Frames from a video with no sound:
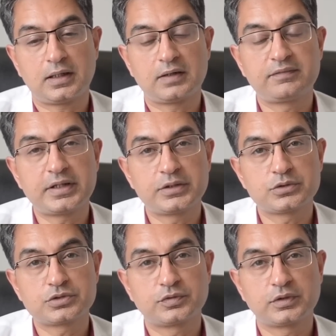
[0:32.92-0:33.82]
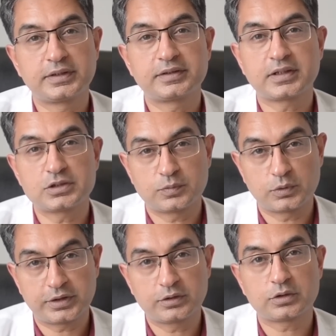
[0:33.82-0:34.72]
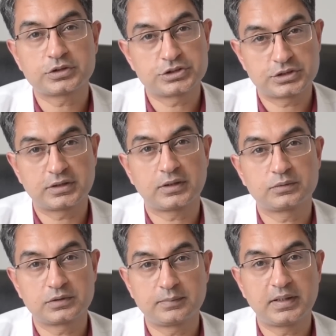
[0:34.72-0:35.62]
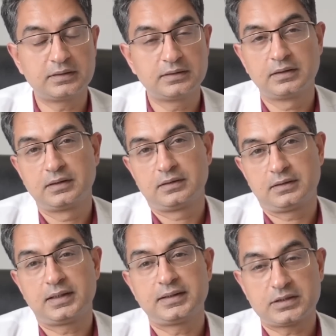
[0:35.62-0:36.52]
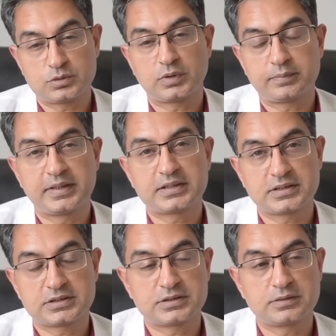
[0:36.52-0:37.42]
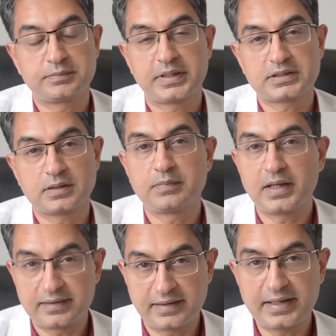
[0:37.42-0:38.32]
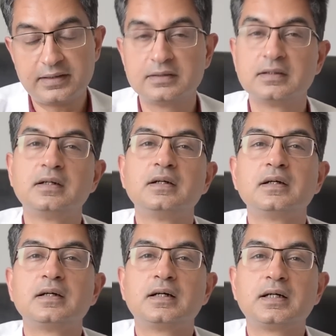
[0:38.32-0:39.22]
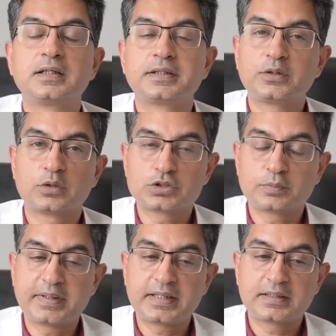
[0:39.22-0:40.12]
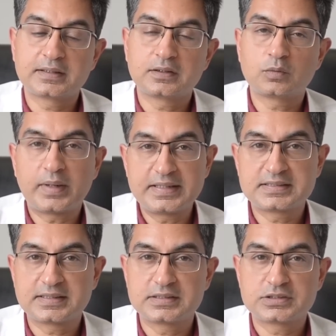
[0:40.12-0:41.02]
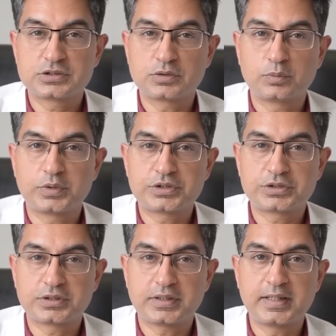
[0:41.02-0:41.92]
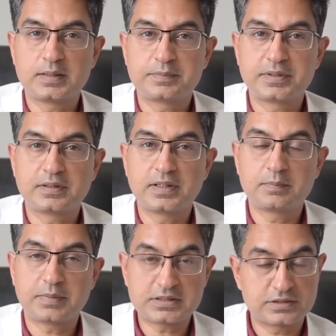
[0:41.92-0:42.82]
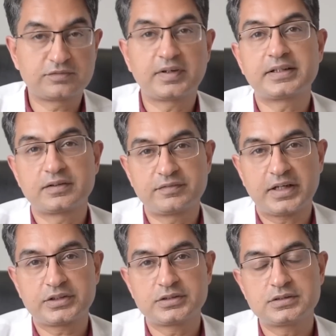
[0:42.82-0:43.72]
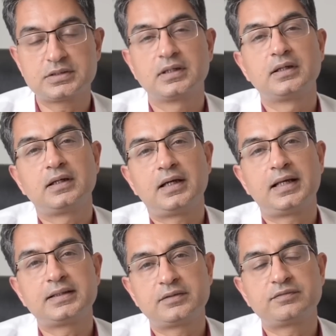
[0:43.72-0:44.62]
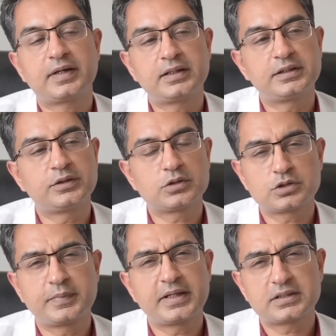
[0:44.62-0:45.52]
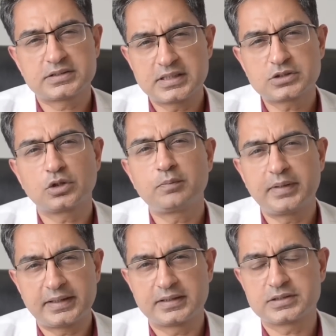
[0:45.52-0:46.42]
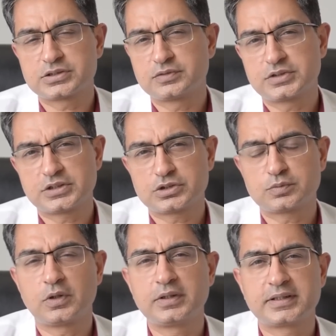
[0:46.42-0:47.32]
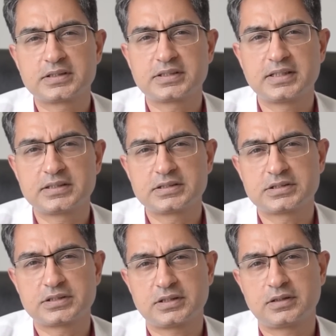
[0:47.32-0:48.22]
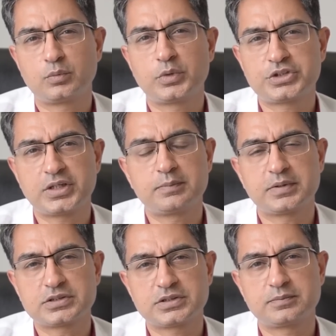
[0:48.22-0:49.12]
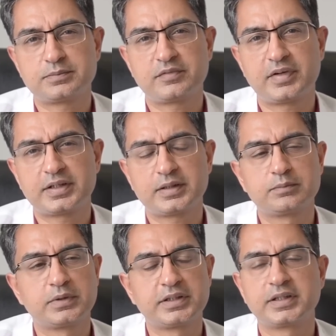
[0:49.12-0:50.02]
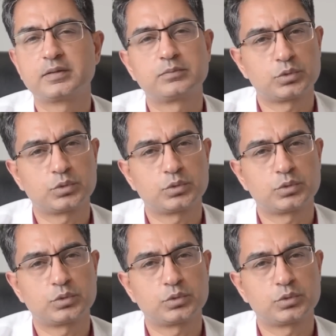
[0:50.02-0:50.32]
are very useful in transporting oxygen around the blood, and that's what makes our blood red. They also make white cells, which help us in fight infections. And then finally, they also make cells called platelets, which are small little cells which help us in preventing bleeding and